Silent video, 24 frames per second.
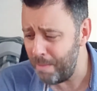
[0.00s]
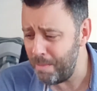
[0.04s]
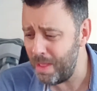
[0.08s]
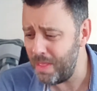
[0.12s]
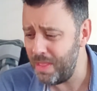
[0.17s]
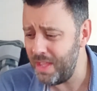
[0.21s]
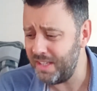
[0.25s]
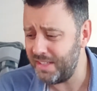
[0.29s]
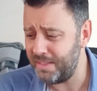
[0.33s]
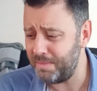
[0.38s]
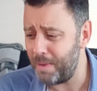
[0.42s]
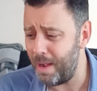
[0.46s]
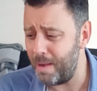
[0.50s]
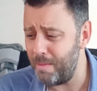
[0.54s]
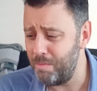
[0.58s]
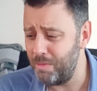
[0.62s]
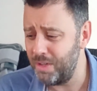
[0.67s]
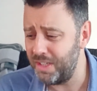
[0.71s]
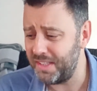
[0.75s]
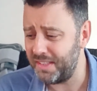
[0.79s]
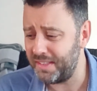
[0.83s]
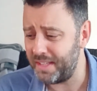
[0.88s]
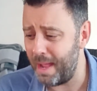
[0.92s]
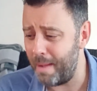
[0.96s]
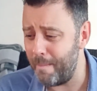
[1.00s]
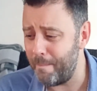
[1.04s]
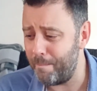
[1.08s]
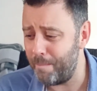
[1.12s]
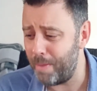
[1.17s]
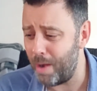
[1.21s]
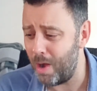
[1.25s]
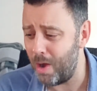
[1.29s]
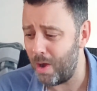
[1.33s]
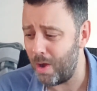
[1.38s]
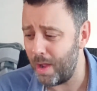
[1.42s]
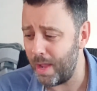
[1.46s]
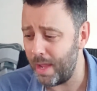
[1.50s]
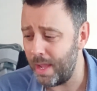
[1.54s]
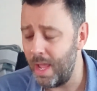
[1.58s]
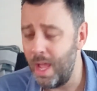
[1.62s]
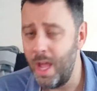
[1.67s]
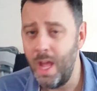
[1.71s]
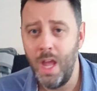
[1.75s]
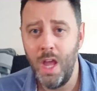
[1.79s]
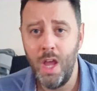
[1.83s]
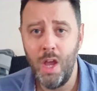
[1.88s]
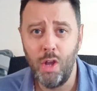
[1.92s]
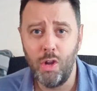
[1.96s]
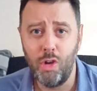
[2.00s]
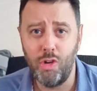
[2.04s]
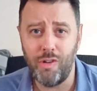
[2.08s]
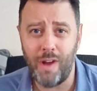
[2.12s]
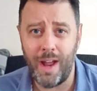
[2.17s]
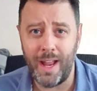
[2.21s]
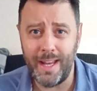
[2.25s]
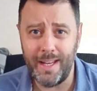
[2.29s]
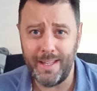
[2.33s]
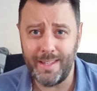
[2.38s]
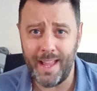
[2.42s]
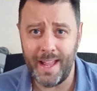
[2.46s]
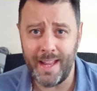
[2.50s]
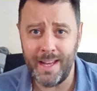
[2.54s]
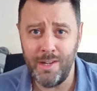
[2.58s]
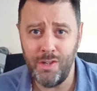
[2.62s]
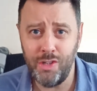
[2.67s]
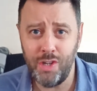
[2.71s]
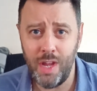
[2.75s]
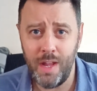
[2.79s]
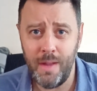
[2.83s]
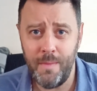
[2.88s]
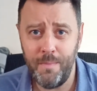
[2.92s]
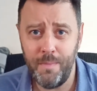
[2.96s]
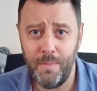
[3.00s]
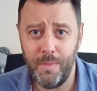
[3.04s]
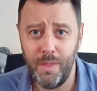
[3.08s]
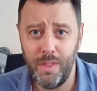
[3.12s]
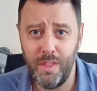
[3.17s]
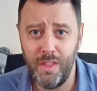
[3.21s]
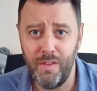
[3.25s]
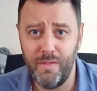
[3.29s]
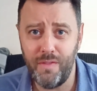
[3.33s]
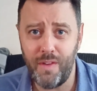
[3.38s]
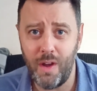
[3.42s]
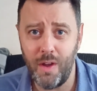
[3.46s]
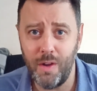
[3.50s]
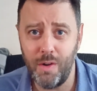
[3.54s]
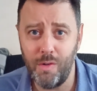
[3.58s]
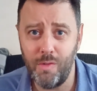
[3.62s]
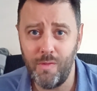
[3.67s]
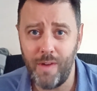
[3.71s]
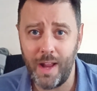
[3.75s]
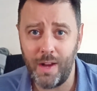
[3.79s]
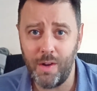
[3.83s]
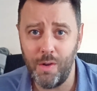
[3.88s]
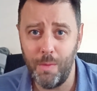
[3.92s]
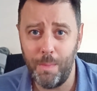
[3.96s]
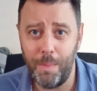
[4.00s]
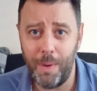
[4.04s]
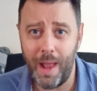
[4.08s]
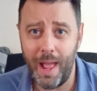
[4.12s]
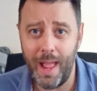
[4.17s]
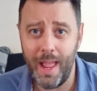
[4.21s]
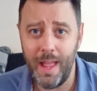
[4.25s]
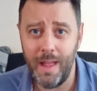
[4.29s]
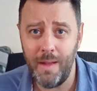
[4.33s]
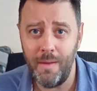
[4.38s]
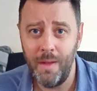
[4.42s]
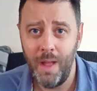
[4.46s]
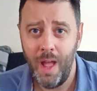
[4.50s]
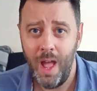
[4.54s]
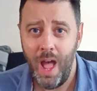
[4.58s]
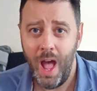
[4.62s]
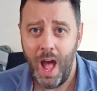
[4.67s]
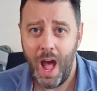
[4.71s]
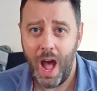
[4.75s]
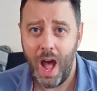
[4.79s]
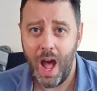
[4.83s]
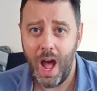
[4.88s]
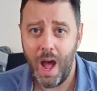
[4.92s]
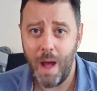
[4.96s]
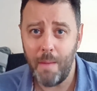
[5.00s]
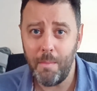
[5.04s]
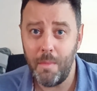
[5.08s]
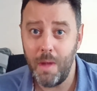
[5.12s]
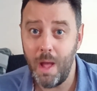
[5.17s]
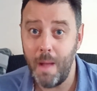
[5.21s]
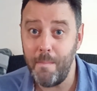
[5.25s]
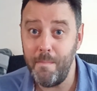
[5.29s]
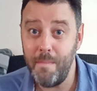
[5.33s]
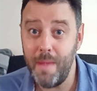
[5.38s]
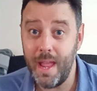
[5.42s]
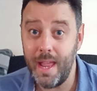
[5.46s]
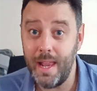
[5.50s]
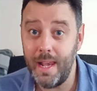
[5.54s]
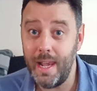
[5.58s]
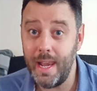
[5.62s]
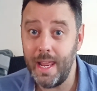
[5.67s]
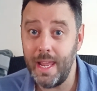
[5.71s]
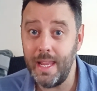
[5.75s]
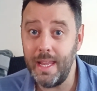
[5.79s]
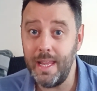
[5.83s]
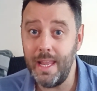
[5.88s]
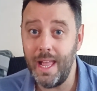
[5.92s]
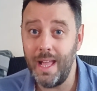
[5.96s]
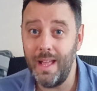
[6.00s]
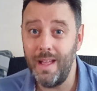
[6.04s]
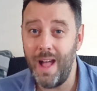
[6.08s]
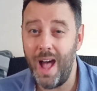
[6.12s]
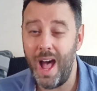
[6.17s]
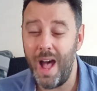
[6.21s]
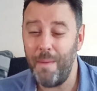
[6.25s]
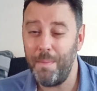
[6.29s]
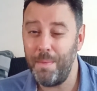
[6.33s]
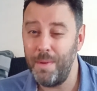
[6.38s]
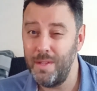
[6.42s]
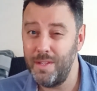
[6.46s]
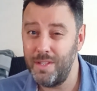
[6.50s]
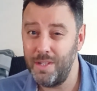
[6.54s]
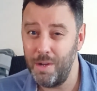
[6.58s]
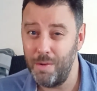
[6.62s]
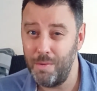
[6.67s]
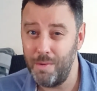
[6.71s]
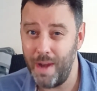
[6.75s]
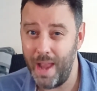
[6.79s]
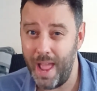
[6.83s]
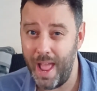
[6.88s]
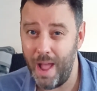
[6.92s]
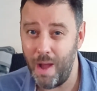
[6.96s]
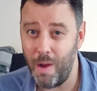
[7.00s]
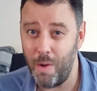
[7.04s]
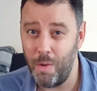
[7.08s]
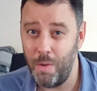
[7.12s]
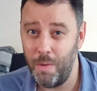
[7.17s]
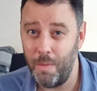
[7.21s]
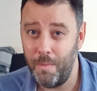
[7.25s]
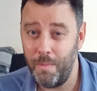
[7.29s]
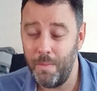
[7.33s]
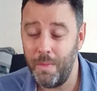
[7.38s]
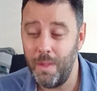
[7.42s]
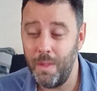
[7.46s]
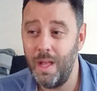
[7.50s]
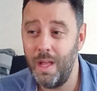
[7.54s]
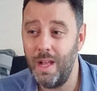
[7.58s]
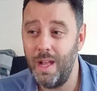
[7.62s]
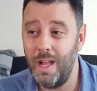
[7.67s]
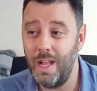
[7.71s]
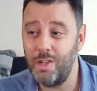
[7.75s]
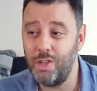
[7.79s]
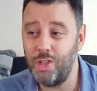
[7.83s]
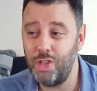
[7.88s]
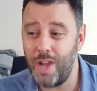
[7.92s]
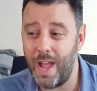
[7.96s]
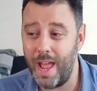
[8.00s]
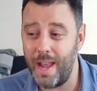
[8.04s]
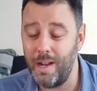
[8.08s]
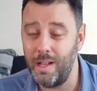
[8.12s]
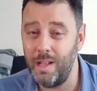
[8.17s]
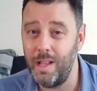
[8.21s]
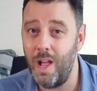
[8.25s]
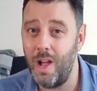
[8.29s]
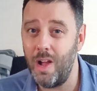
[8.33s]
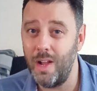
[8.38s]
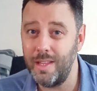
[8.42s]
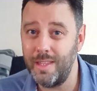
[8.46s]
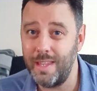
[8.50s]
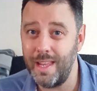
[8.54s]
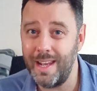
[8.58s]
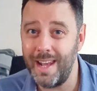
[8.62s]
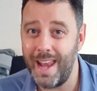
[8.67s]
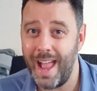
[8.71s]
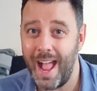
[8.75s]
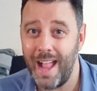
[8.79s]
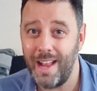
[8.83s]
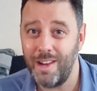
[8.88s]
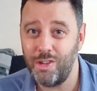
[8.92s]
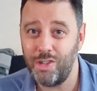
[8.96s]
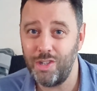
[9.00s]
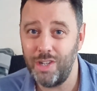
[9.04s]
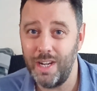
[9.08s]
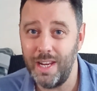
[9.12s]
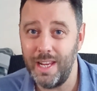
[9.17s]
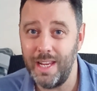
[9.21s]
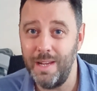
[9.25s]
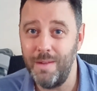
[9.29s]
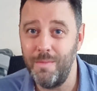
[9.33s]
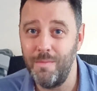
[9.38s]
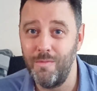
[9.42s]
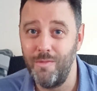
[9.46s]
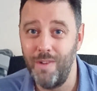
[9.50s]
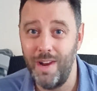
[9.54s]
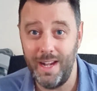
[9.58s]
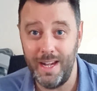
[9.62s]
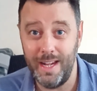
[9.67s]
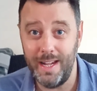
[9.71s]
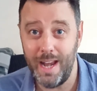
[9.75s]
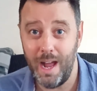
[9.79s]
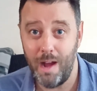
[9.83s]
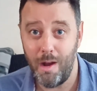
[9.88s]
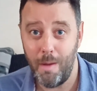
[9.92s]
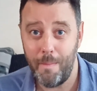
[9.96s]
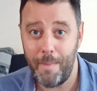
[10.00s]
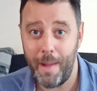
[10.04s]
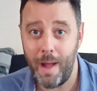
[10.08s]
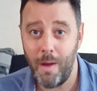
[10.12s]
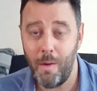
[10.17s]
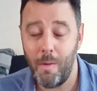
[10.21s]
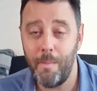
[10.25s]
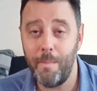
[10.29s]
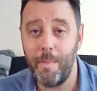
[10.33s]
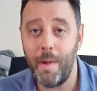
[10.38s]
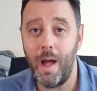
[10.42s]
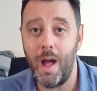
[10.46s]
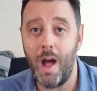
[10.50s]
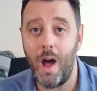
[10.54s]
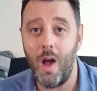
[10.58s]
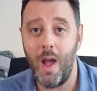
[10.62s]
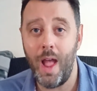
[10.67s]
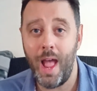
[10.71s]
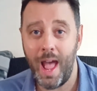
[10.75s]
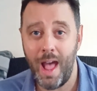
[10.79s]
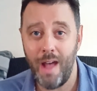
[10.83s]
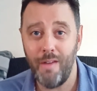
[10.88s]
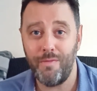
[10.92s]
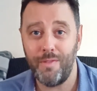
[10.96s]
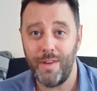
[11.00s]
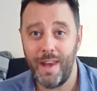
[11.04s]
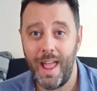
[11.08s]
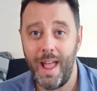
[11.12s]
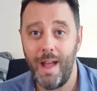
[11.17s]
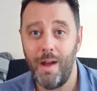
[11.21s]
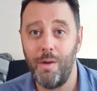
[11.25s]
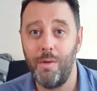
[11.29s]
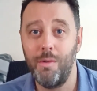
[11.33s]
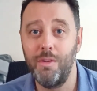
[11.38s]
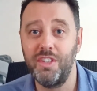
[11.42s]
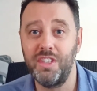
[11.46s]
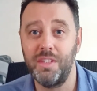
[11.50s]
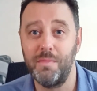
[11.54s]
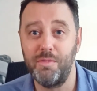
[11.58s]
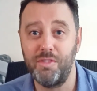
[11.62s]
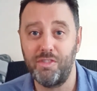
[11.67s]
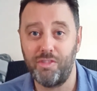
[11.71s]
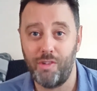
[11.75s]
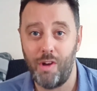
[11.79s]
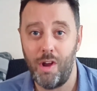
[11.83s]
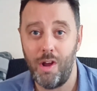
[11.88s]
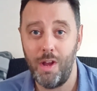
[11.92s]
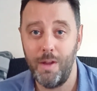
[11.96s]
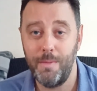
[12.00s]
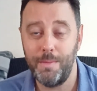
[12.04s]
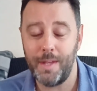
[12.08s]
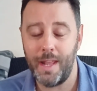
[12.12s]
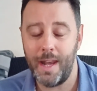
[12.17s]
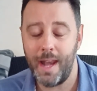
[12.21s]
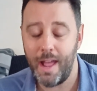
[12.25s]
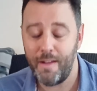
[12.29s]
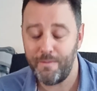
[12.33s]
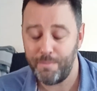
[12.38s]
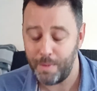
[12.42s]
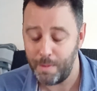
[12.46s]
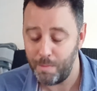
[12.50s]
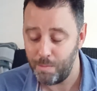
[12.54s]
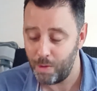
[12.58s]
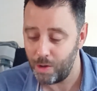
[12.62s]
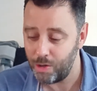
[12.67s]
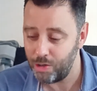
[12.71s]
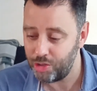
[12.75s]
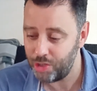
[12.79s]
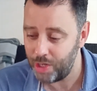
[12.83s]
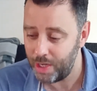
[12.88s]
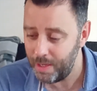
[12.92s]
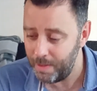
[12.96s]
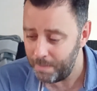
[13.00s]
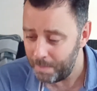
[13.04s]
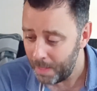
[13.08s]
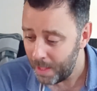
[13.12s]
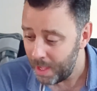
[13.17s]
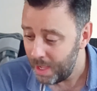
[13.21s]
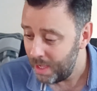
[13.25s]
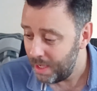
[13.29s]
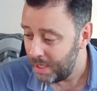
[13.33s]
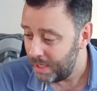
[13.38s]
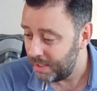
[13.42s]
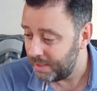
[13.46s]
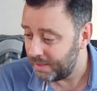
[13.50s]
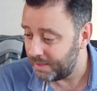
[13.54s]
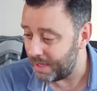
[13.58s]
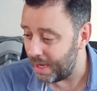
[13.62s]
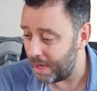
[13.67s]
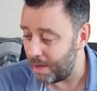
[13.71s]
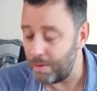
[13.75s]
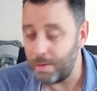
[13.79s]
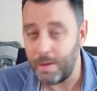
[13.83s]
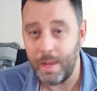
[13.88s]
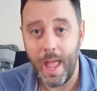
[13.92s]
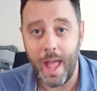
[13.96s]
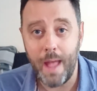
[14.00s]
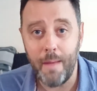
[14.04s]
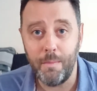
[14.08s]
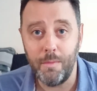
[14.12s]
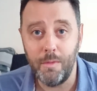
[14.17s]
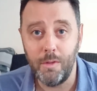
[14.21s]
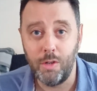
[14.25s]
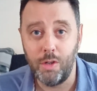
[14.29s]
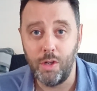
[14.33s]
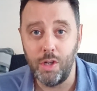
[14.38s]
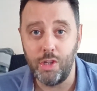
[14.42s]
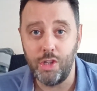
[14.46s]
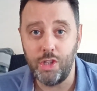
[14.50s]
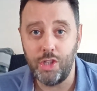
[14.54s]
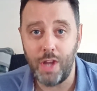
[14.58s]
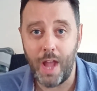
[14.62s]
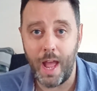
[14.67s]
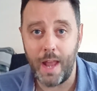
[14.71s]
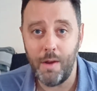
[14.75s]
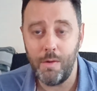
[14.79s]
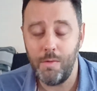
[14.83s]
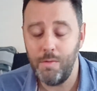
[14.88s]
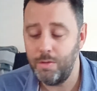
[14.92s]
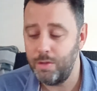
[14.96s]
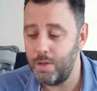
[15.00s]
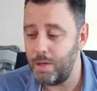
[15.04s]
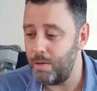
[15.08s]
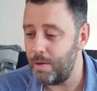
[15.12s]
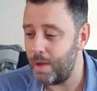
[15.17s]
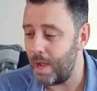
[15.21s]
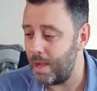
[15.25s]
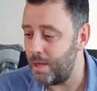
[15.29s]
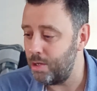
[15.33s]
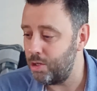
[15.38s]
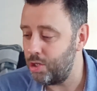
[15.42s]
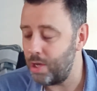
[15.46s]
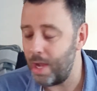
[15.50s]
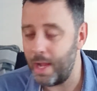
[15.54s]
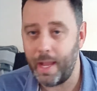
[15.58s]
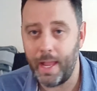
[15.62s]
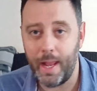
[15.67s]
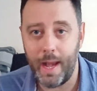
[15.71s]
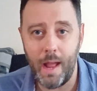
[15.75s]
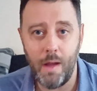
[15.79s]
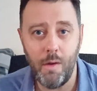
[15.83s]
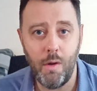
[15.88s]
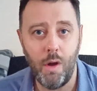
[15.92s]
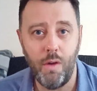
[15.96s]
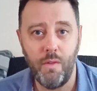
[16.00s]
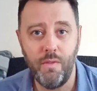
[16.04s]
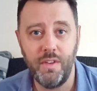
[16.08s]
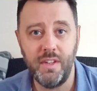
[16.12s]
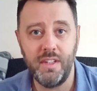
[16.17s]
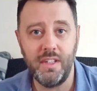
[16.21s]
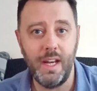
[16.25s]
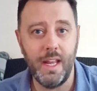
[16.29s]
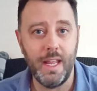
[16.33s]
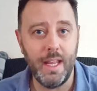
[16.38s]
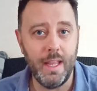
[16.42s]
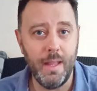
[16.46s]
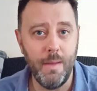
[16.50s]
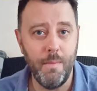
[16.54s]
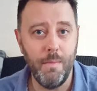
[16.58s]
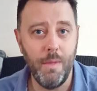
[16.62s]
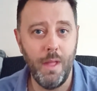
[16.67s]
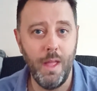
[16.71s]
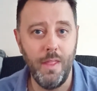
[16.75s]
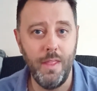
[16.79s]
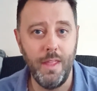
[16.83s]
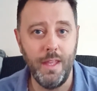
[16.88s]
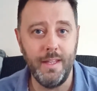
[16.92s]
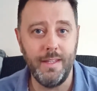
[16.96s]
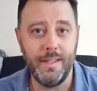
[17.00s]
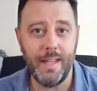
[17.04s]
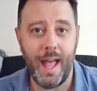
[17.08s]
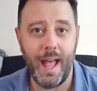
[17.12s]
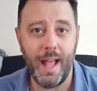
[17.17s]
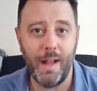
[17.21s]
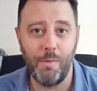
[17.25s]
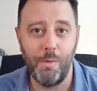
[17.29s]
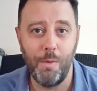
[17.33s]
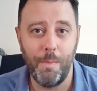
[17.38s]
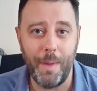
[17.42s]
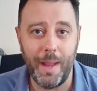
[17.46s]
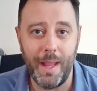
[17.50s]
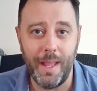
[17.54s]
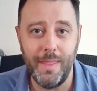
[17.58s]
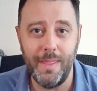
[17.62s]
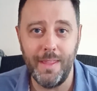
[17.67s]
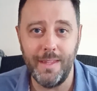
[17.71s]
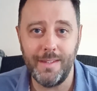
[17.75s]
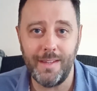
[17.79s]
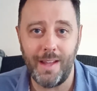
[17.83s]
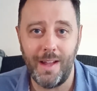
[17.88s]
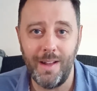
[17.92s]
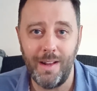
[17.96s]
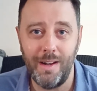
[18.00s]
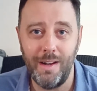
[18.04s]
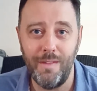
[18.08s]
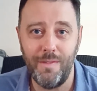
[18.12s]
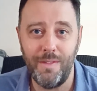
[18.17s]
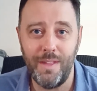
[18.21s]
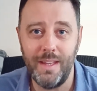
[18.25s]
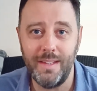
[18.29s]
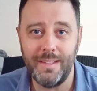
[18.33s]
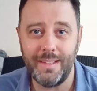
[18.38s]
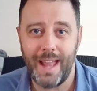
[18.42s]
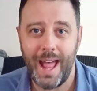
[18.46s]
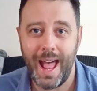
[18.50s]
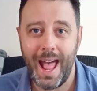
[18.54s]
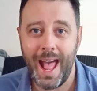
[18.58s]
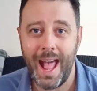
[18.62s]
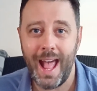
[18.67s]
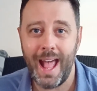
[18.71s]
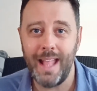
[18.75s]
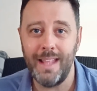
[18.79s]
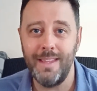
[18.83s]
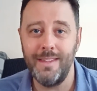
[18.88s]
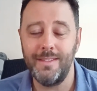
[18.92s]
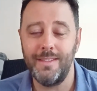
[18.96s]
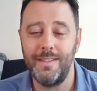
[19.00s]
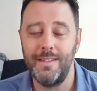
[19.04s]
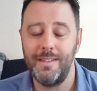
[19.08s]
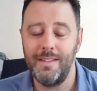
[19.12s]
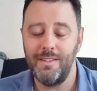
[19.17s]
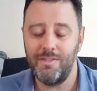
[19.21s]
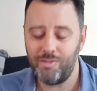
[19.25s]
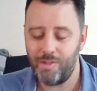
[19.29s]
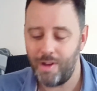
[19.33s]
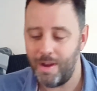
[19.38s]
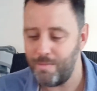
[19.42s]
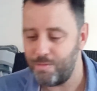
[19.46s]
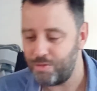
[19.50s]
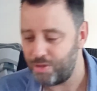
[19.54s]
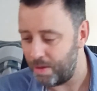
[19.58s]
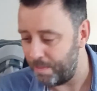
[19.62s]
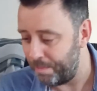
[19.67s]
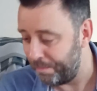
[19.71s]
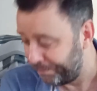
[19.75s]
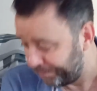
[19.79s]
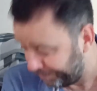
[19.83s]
This one was set by Craig Danger, the vinyl record player. Admittedly, up until now, a channel I didn't actually really know about, but I have now subscribed and I've been watching. So yeah, good channel. Do go and check it out. Obviously, the tag will be in the title of this and the description.